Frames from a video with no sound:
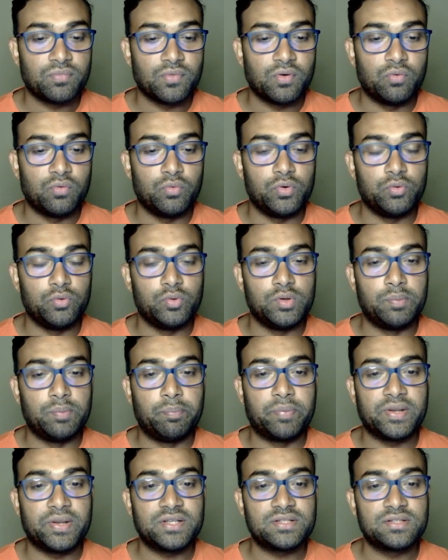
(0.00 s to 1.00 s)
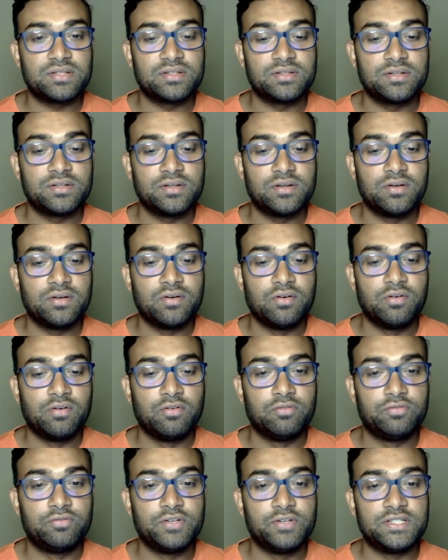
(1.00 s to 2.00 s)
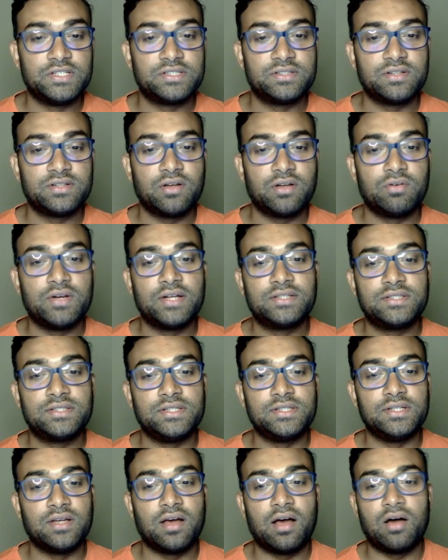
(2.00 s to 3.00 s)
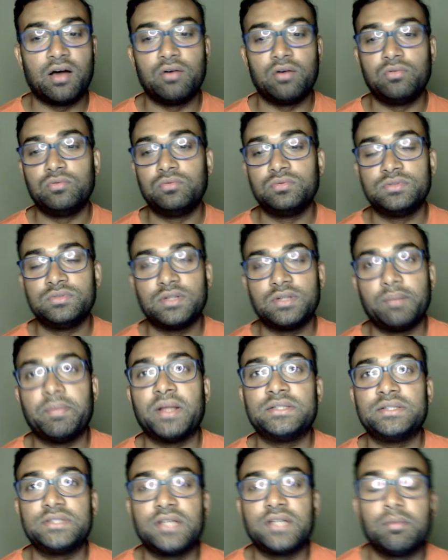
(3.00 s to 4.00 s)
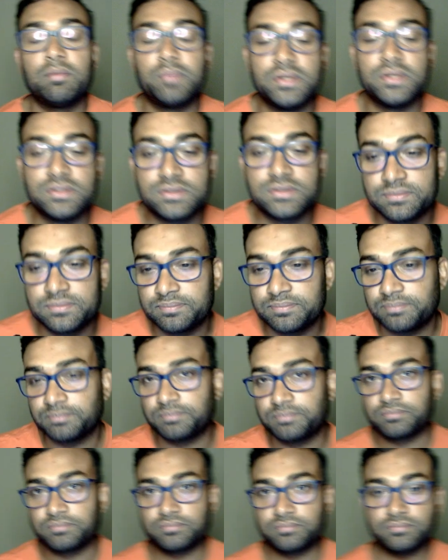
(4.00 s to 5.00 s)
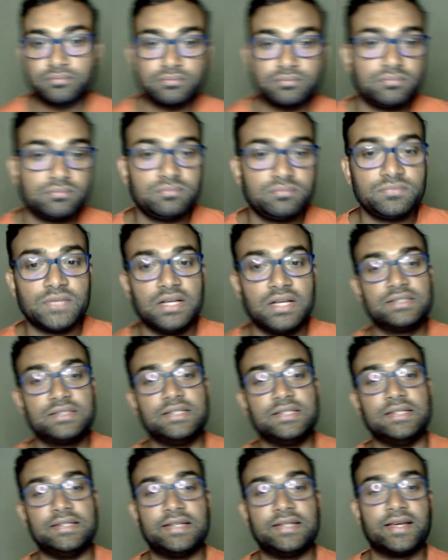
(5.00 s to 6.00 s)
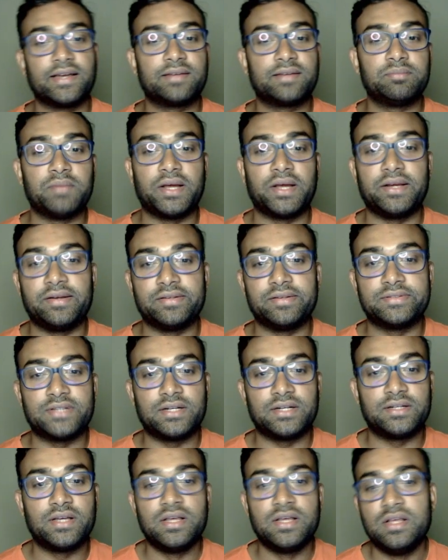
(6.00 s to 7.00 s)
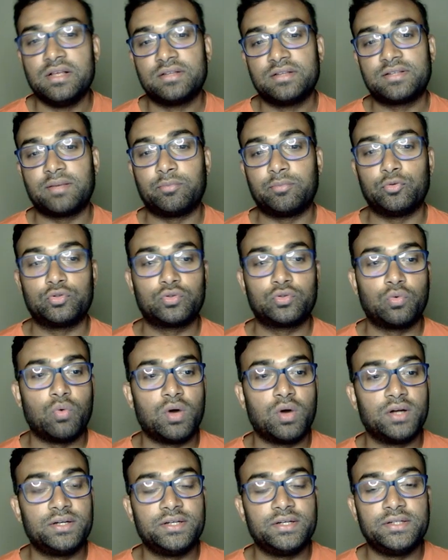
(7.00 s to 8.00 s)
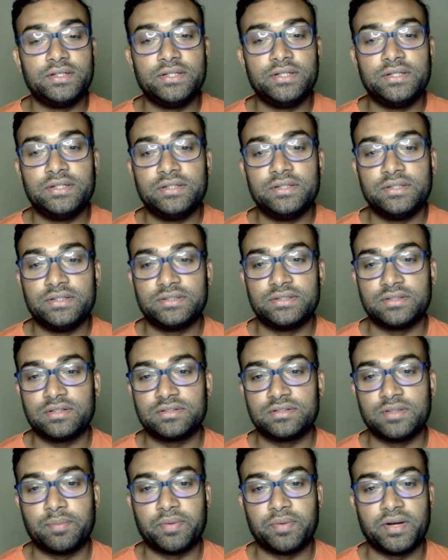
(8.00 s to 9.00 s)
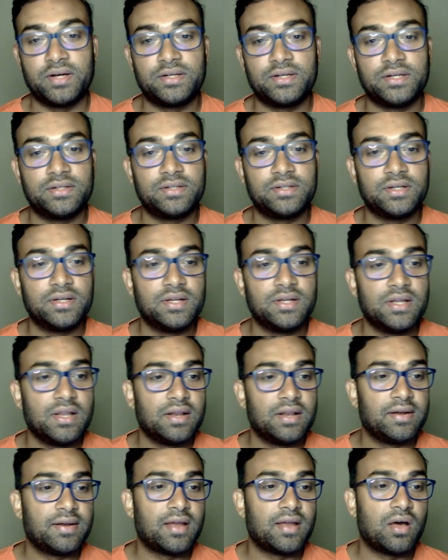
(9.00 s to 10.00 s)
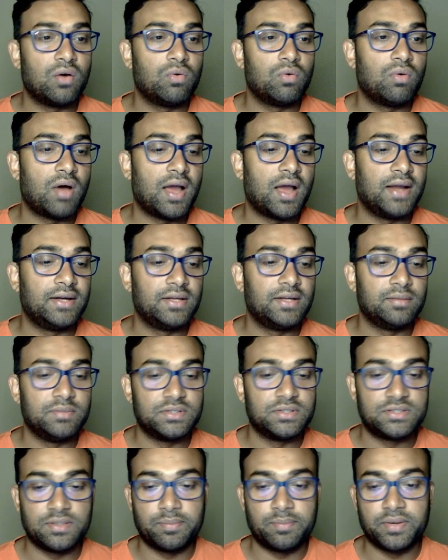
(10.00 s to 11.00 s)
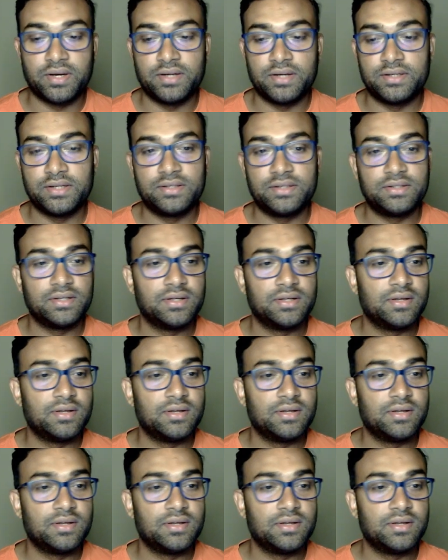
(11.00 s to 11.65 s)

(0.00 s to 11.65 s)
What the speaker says: we will press finish. Now let's see how the magic happens. See here my result. Suppose quantity is separated, now item is separated,